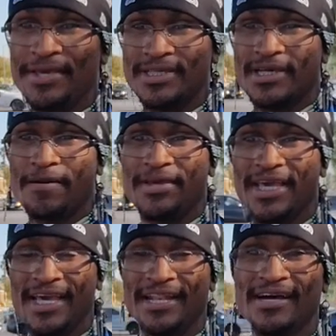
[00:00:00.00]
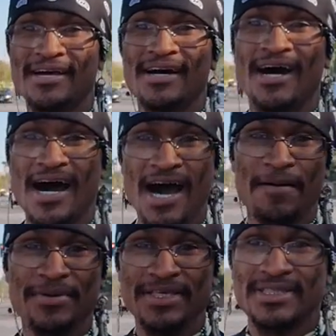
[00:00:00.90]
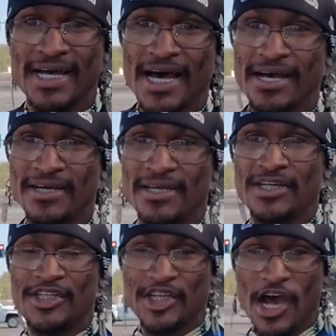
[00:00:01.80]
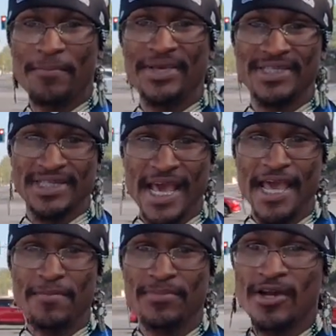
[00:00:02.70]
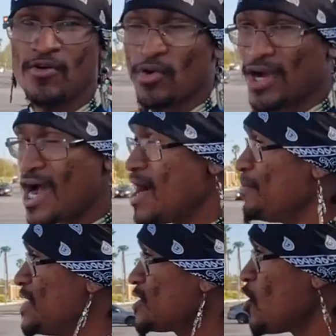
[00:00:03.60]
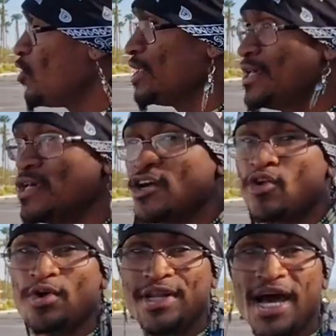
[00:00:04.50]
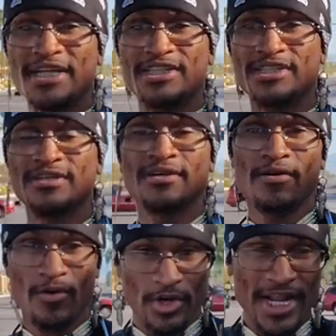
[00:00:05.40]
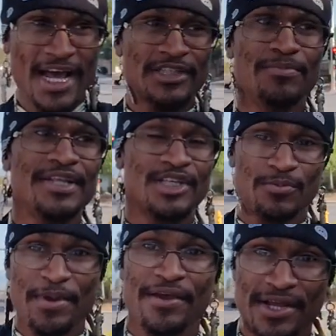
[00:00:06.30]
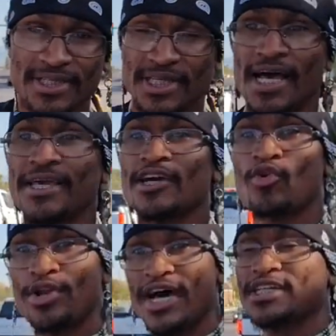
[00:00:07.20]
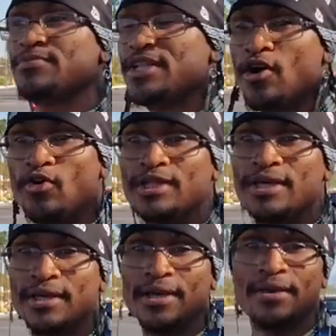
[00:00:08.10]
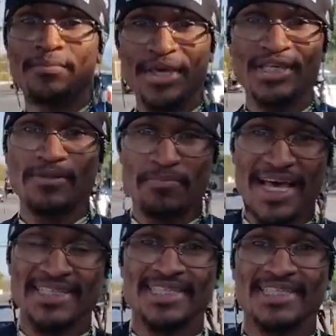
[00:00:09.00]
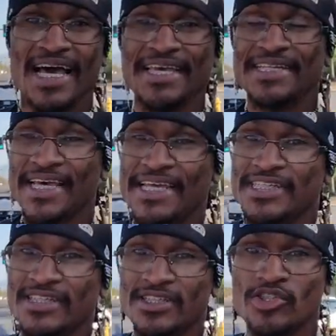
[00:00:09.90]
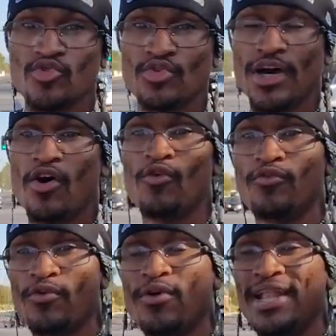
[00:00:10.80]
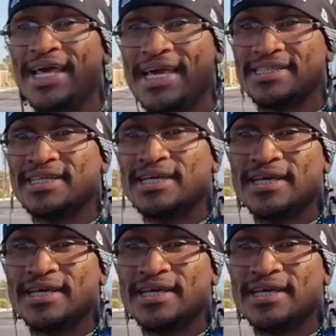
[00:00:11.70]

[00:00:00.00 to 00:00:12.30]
means coming in. Ha means da. Sha means name. Rakab means holy. Kodash, Kodash meaning spirit. So like it. Kodash meaning holy. Peace, blessings, salutations to the hopeful elect.